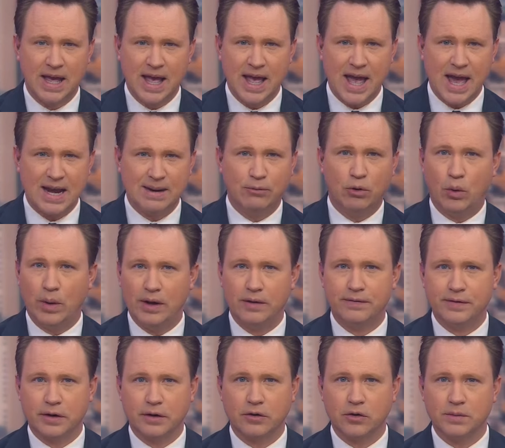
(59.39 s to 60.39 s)
Animal
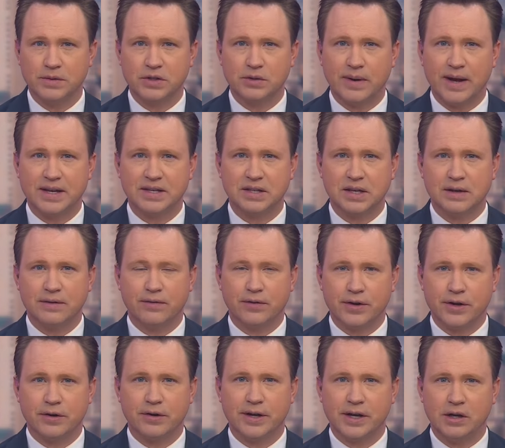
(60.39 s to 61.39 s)
welfare groups are asking for
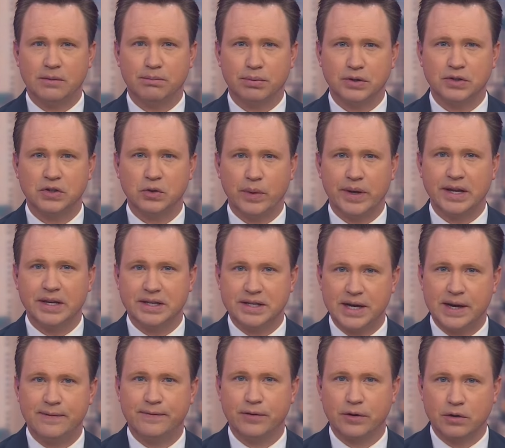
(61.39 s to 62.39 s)
your help pursuing
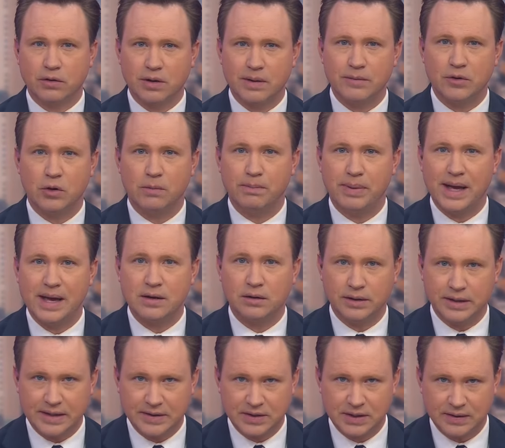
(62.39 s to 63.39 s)
tougher criminal
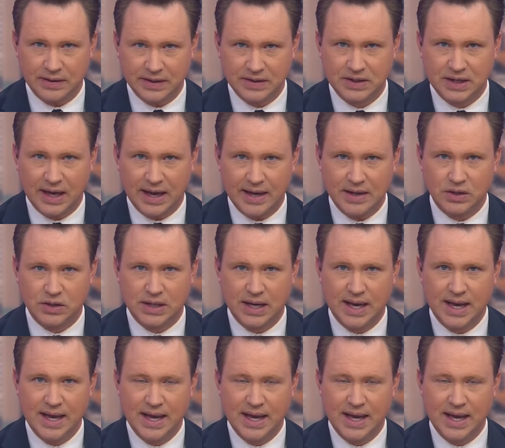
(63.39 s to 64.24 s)
penalties in this case.